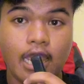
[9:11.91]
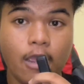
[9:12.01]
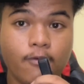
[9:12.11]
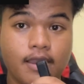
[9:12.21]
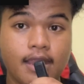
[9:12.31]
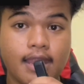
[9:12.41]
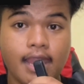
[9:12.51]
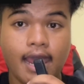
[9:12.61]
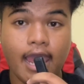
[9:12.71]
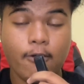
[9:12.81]
I
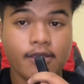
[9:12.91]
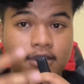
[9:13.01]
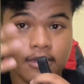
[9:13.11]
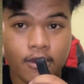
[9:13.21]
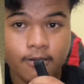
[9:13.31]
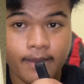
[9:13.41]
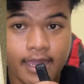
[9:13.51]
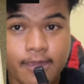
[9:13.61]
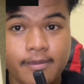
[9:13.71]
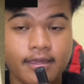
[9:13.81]
will not
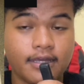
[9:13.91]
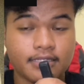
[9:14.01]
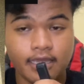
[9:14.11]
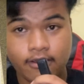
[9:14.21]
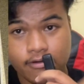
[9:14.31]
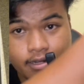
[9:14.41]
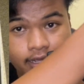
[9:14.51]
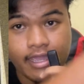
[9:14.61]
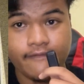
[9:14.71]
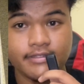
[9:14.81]
buy it because I
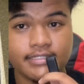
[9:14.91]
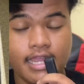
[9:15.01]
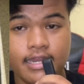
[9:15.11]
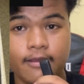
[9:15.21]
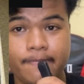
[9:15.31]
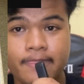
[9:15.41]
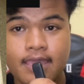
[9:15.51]
already have a stadium,